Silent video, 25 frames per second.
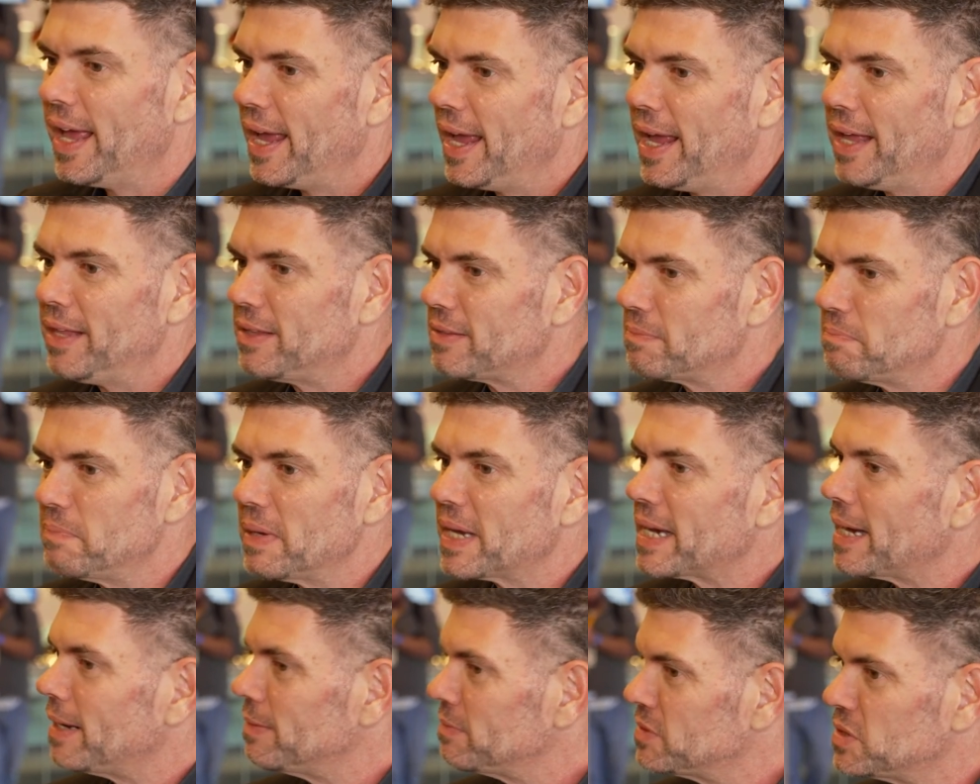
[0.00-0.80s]
It
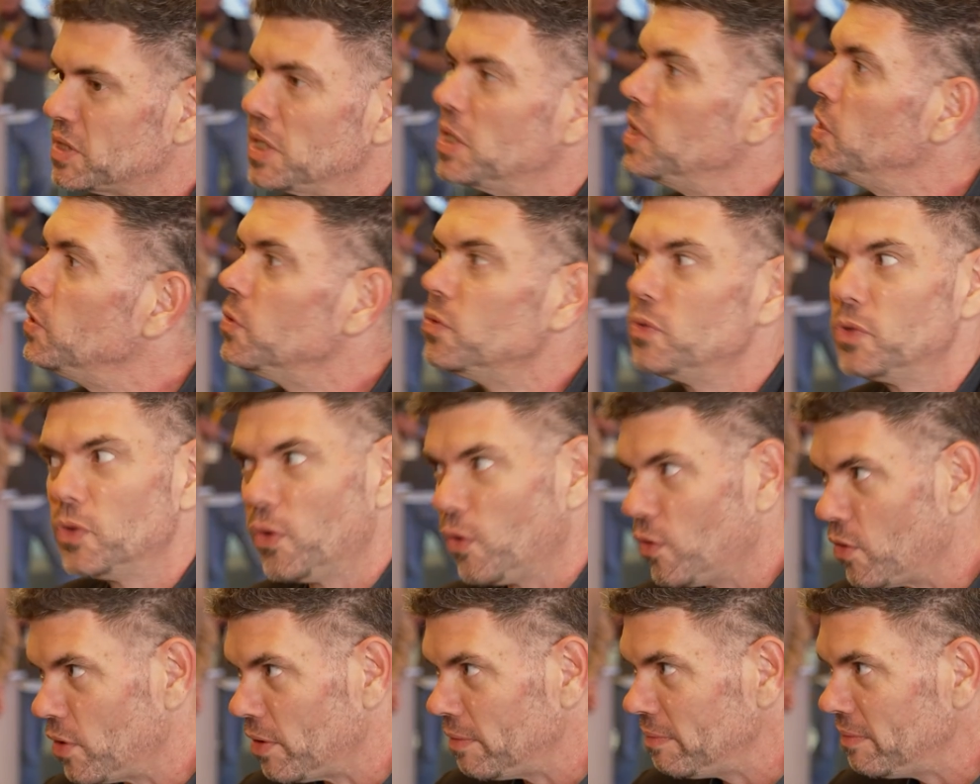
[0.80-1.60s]
becomes the new
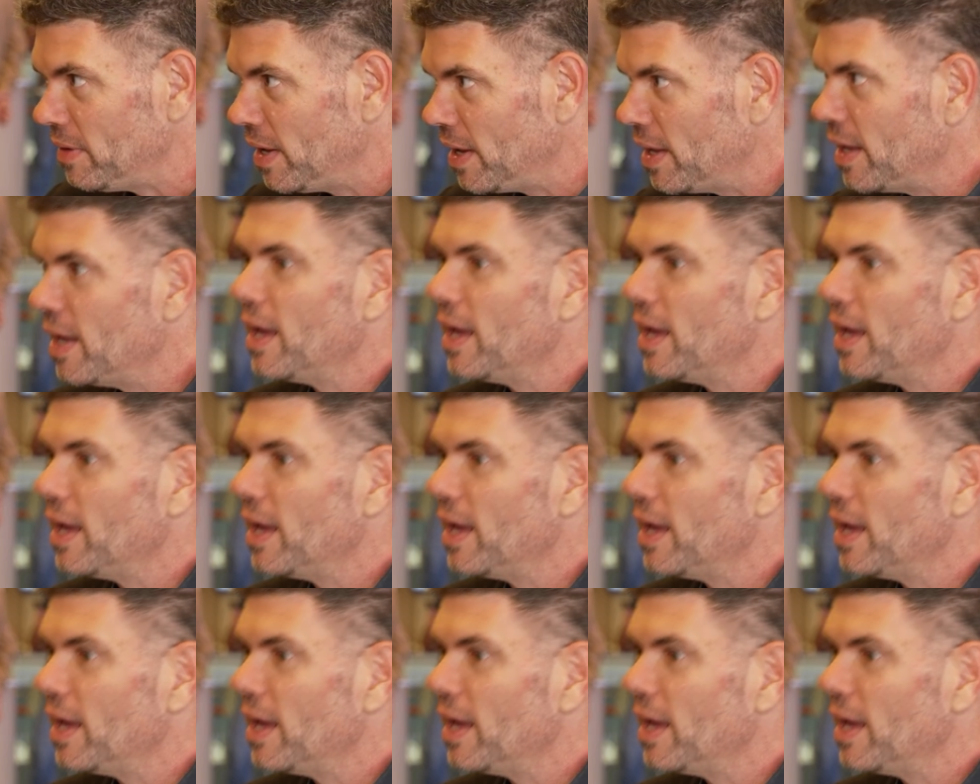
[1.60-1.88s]
norm.